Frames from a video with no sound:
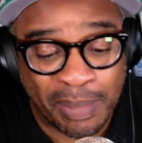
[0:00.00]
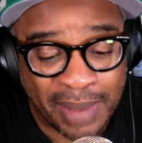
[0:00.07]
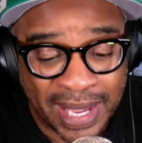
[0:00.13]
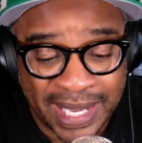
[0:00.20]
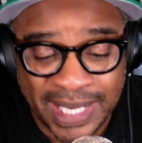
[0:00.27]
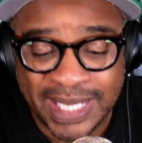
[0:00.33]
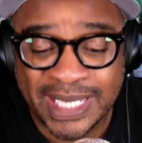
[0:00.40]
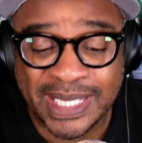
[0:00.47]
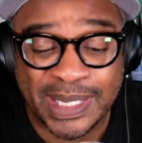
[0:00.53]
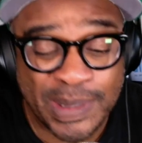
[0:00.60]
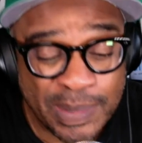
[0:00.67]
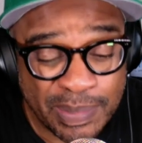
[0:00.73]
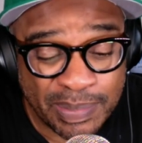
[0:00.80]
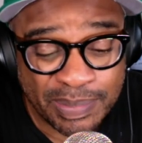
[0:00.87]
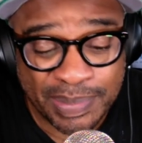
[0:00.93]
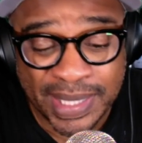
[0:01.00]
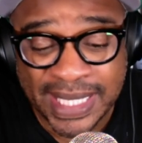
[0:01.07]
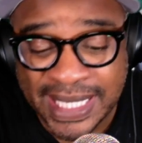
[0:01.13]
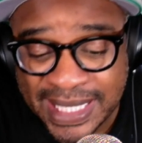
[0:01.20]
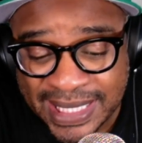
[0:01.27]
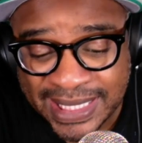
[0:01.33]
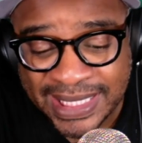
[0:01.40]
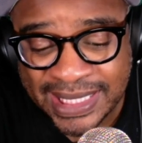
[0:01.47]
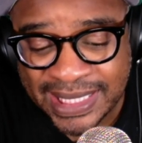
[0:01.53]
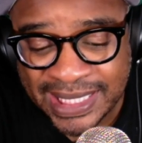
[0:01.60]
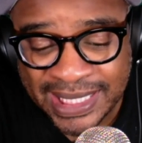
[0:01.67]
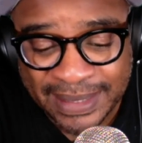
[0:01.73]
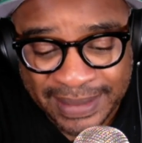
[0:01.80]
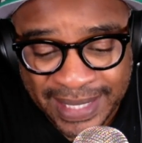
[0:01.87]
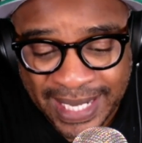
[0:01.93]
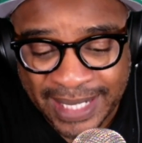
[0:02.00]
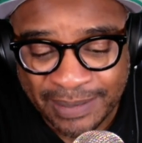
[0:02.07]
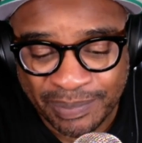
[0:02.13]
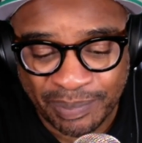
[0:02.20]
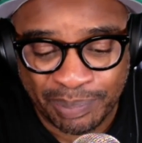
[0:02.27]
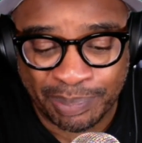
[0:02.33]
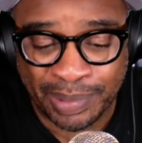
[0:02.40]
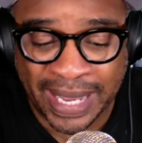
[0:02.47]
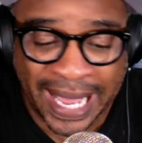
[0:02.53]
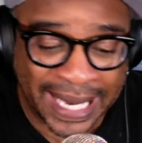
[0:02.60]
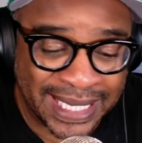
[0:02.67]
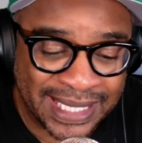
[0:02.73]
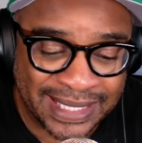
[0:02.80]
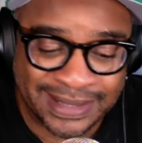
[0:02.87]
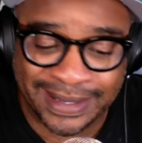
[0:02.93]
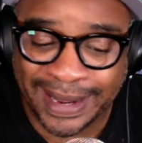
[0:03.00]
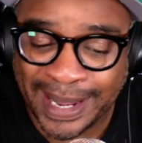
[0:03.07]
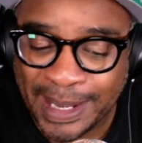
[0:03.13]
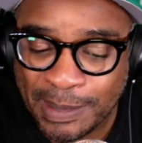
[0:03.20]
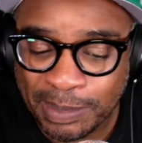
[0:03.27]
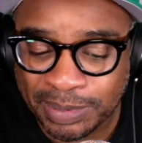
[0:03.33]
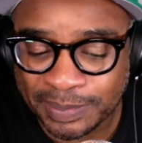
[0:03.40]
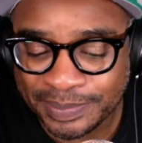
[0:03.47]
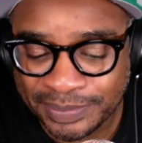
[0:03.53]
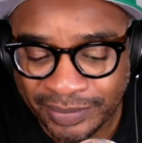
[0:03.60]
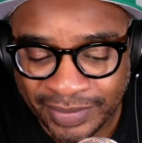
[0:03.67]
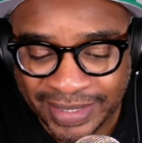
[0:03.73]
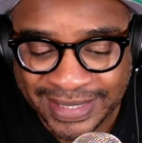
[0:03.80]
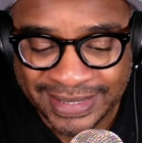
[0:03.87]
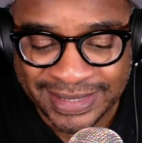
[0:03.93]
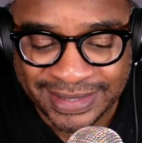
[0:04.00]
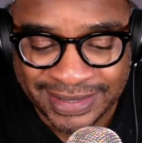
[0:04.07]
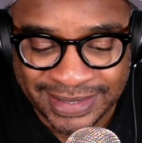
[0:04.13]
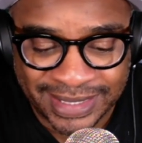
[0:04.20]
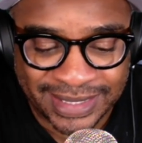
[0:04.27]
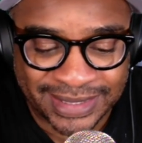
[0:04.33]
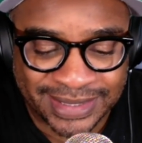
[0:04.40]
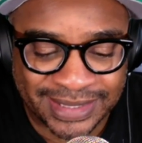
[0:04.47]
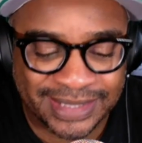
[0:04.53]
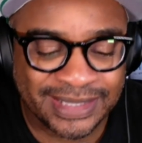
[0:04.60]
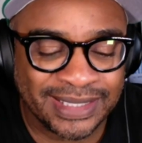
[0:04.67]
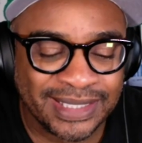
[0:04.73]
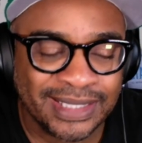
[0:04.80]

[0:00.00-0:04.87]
Maybe in like body type in a sense.